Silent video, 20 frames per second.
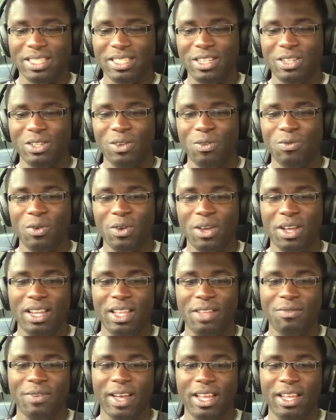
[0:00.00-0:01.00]
it. Don't forget,
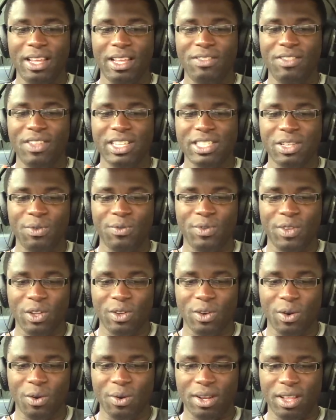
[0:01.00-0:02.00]
if there's a
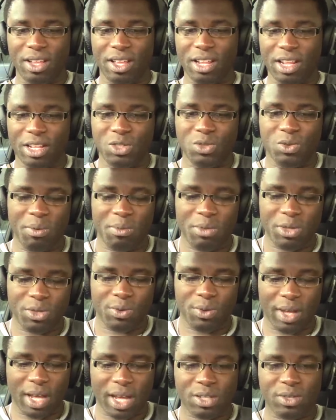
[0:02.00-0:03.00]
video out there that you want me
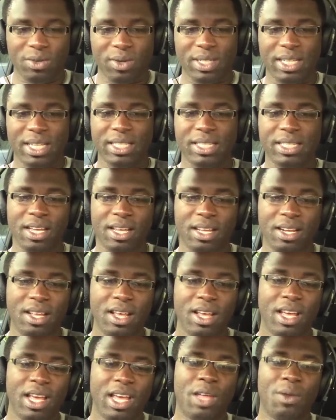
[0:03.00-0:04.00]
to react to, as I said,
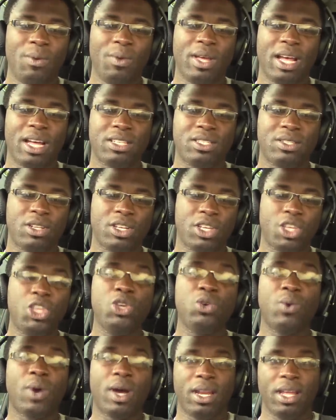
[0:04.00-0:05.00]
in regards to the
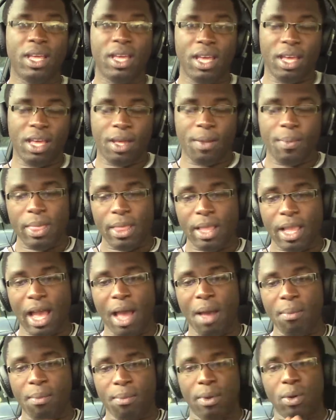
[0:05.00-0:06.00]
Q&A,
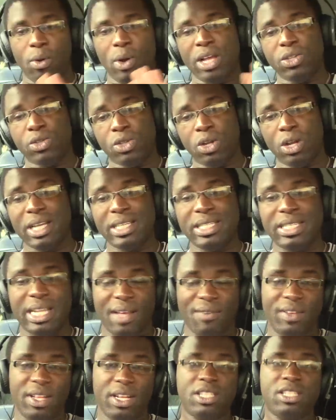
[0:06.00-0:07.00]
as long as it
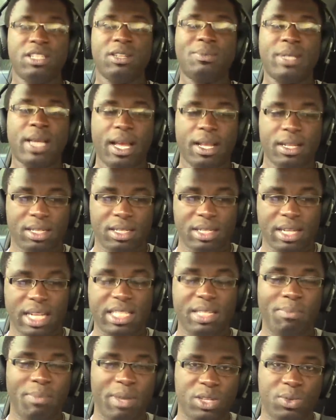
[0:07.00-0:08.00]
have English subtitle,
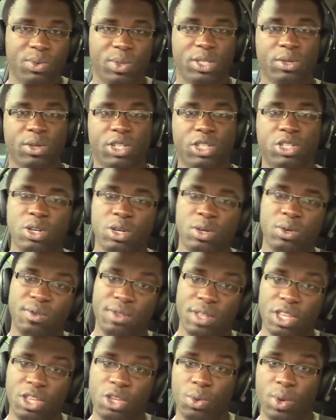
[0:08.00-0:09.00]
that's the best way to enjoy it
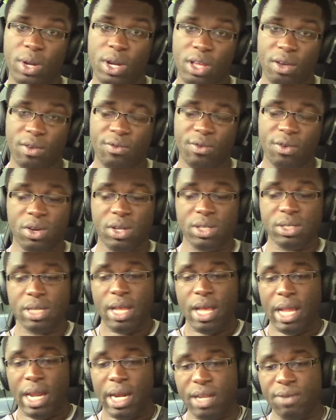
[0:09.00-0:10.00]
with the Q&A, of course.
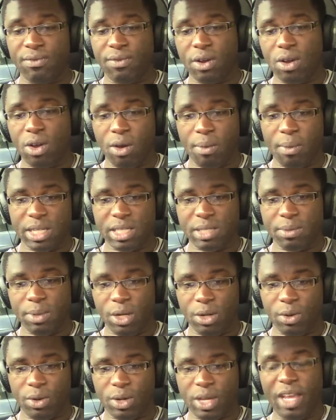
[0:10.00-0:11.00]
Leave your comments
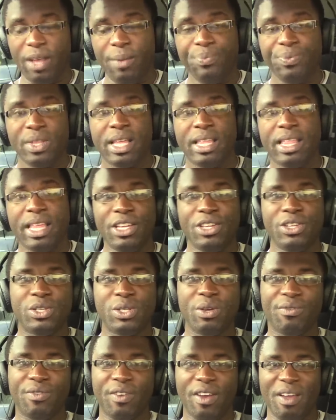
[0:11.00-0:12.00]
below, okay? Thank you
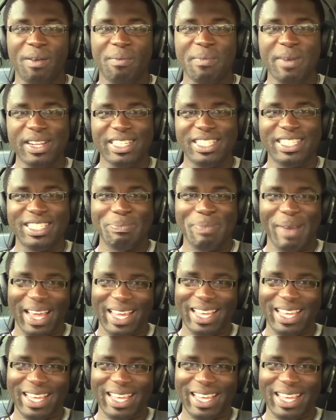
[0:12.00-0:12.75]
so very much. Bye,